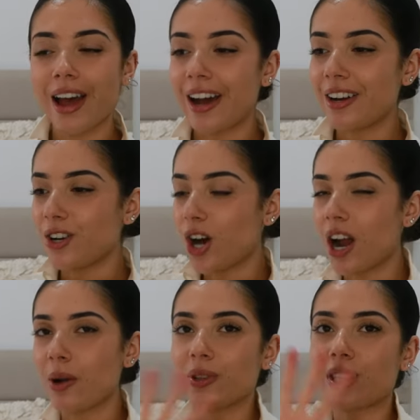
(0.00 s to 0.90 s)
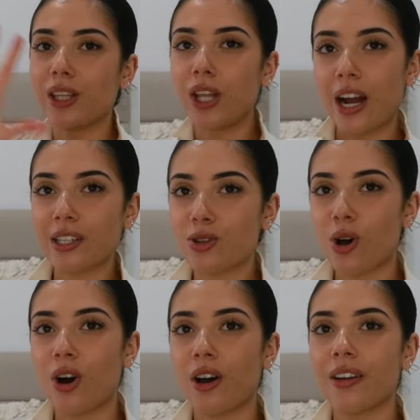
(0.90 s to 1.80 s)
at night with the lights
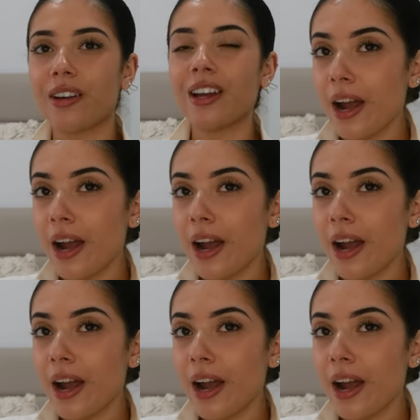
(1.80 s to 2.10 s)
on.